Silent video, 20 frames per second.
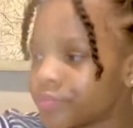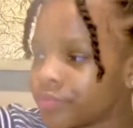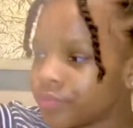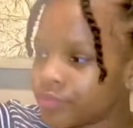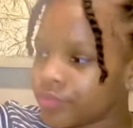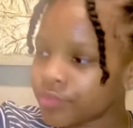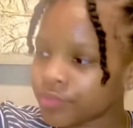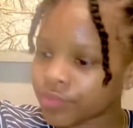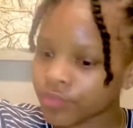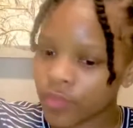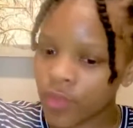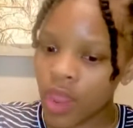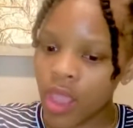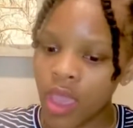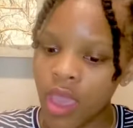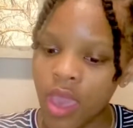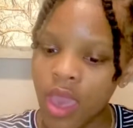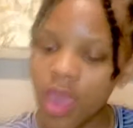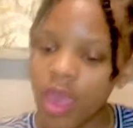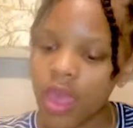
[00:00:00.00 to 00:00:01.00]

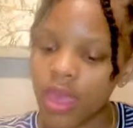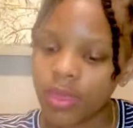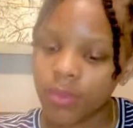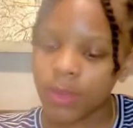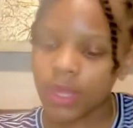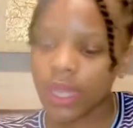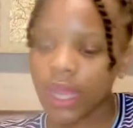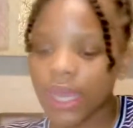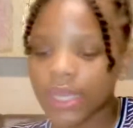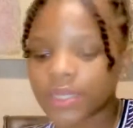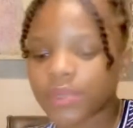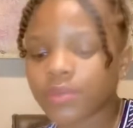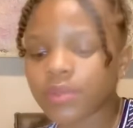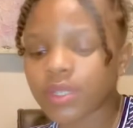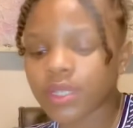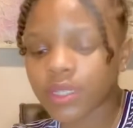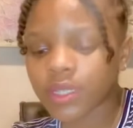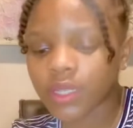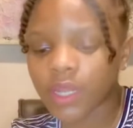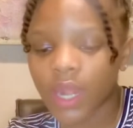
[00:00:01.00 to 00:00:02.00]
And then my last
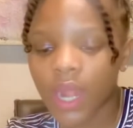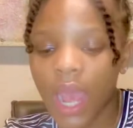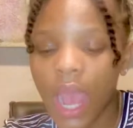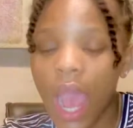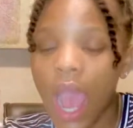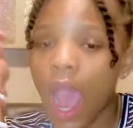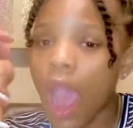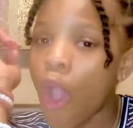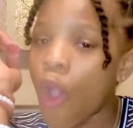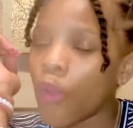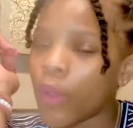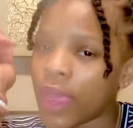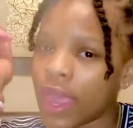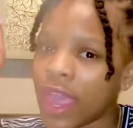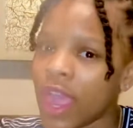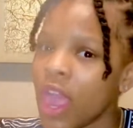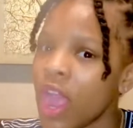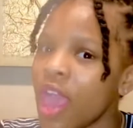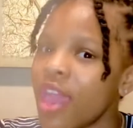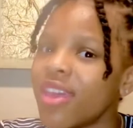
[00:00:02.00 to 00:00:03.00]
one, okay,
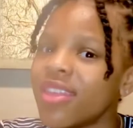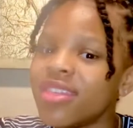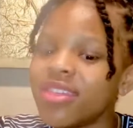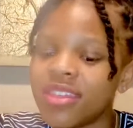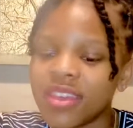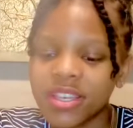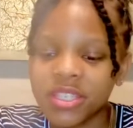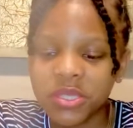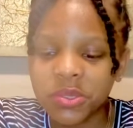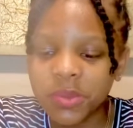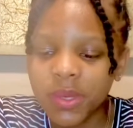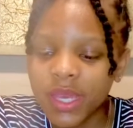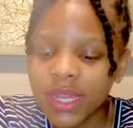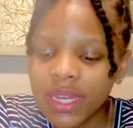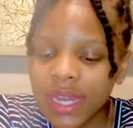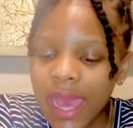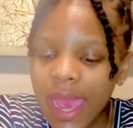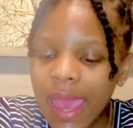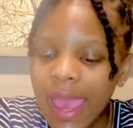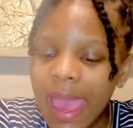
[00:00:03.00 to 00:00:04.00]
this one,
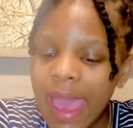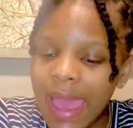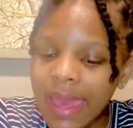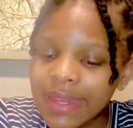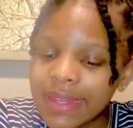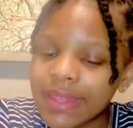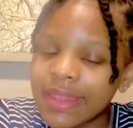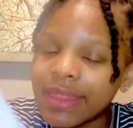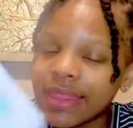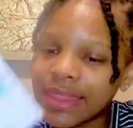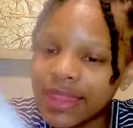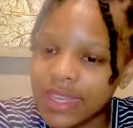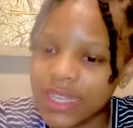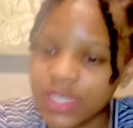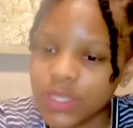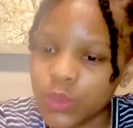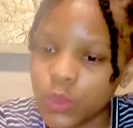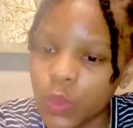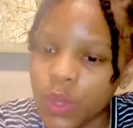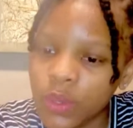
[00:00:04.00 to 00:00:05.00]
I added
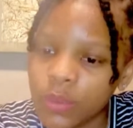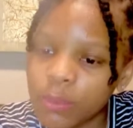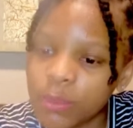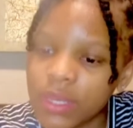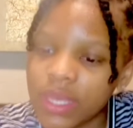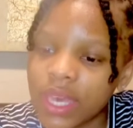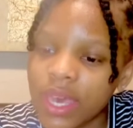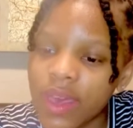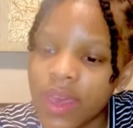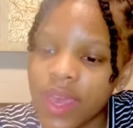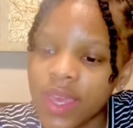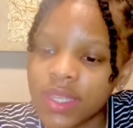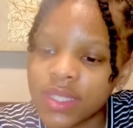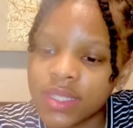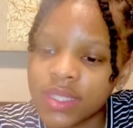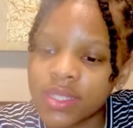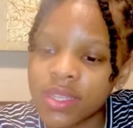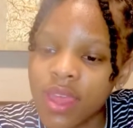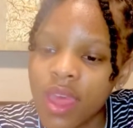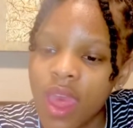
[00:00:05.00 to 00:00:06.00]
this one
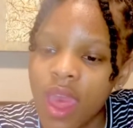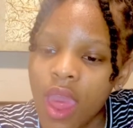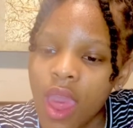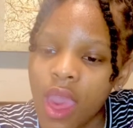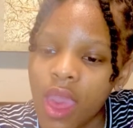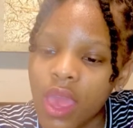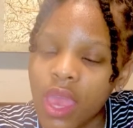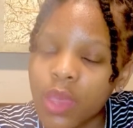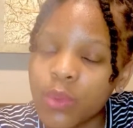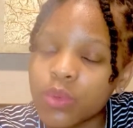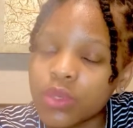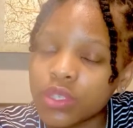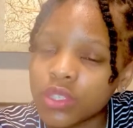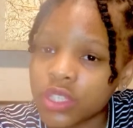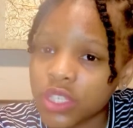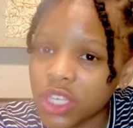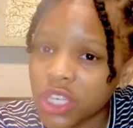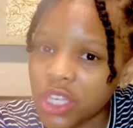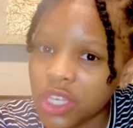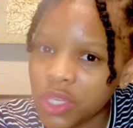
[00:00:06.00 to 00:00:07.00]
because it was
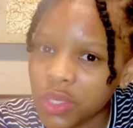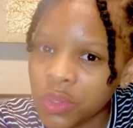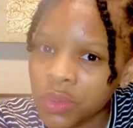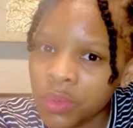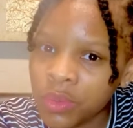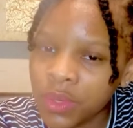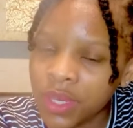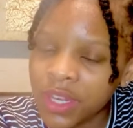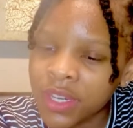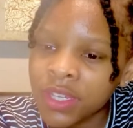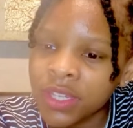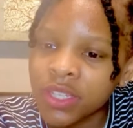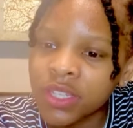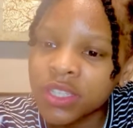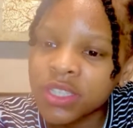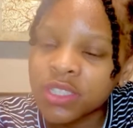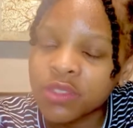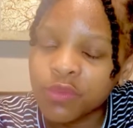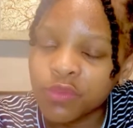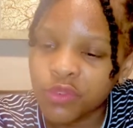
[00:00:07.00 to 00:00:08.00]
cute and it
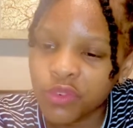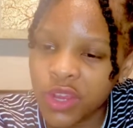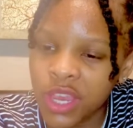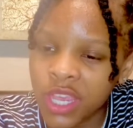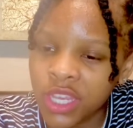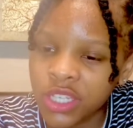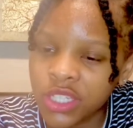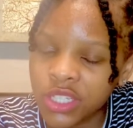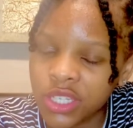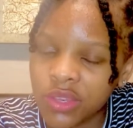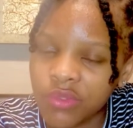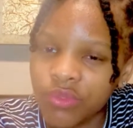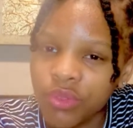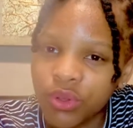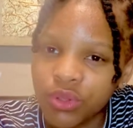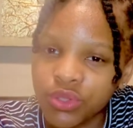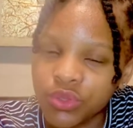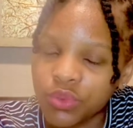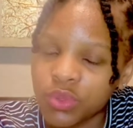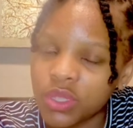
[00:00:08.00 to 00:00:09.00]
looks fresh, even though
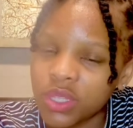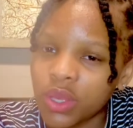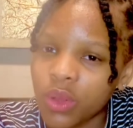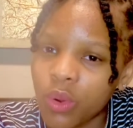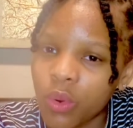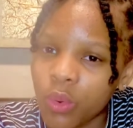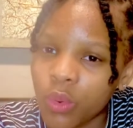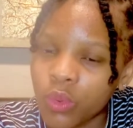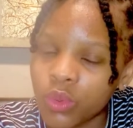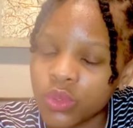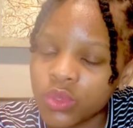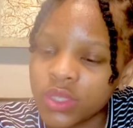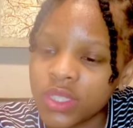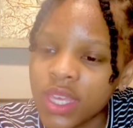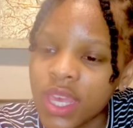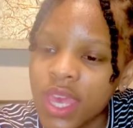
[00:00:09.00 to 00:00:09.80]
it's really old.